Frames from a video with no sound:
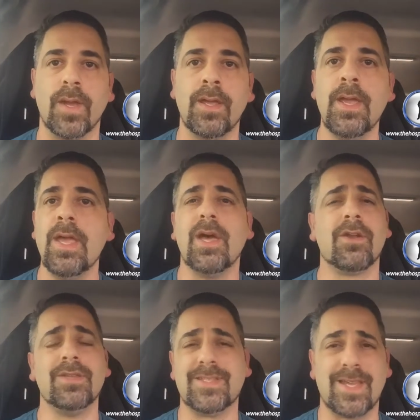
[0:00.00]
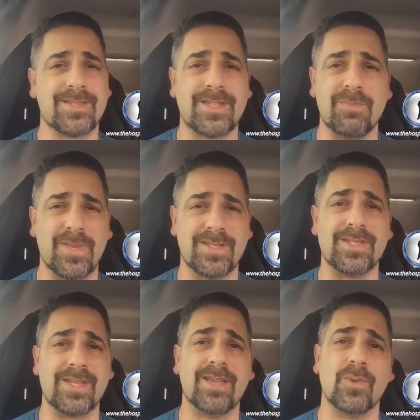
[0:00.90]
It only takes 10 minutes a day
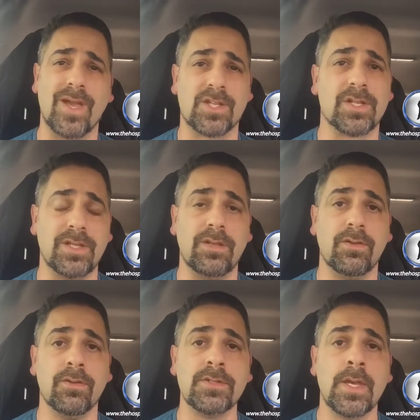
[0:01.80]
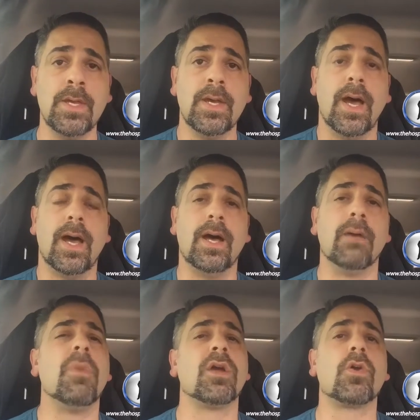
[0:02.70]
to actually use. I
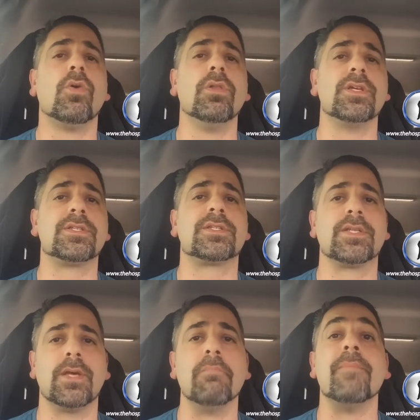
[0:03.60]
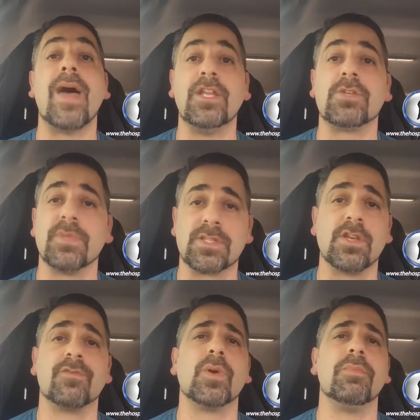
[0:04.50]
call it management software
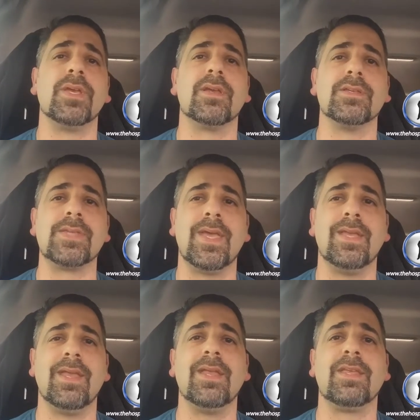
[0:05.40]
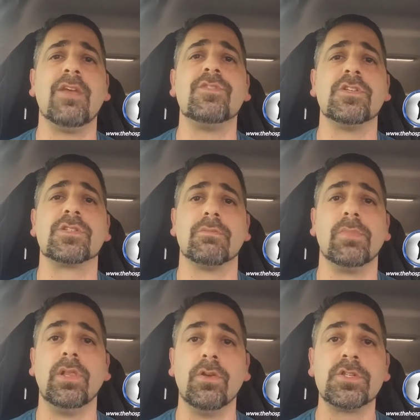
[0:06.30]
because it gives you some
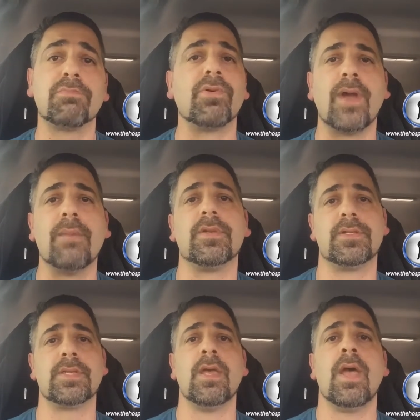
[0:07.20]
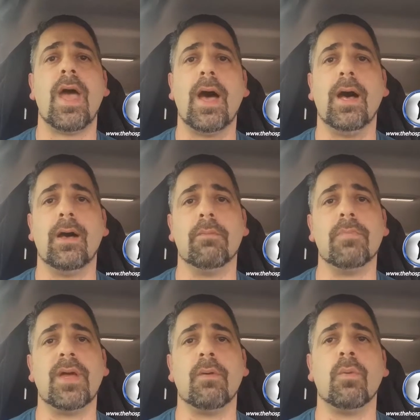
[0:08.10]
loose parameters
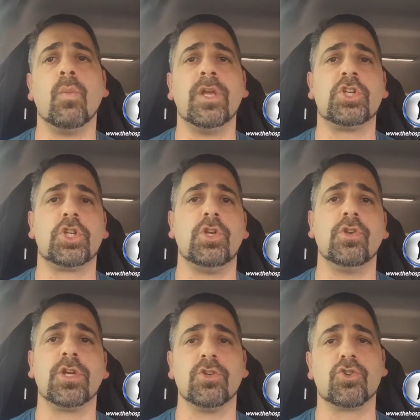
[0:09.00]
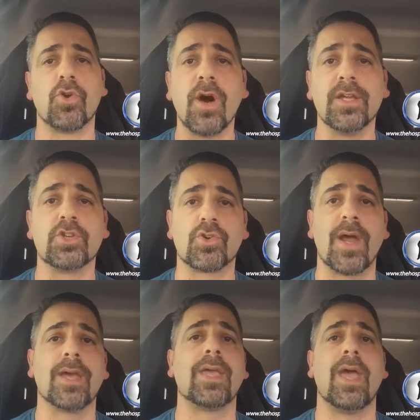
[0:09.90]
which you can try and track
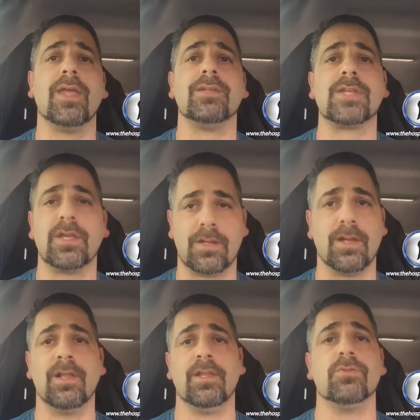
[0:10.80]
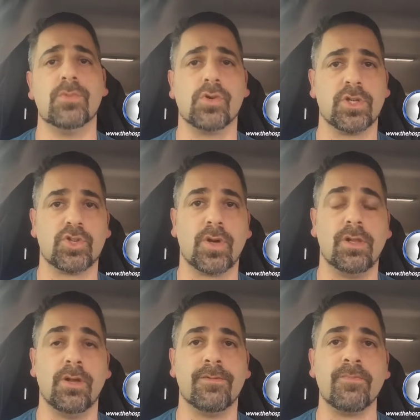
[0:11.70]
and take a little more control of.
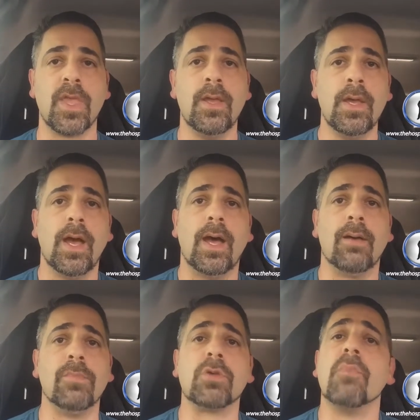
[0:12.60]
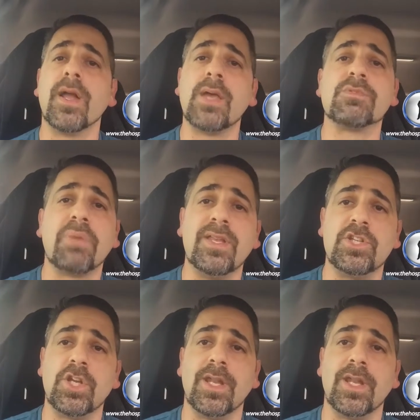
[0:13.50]
Look, my name's Peter Giannakis.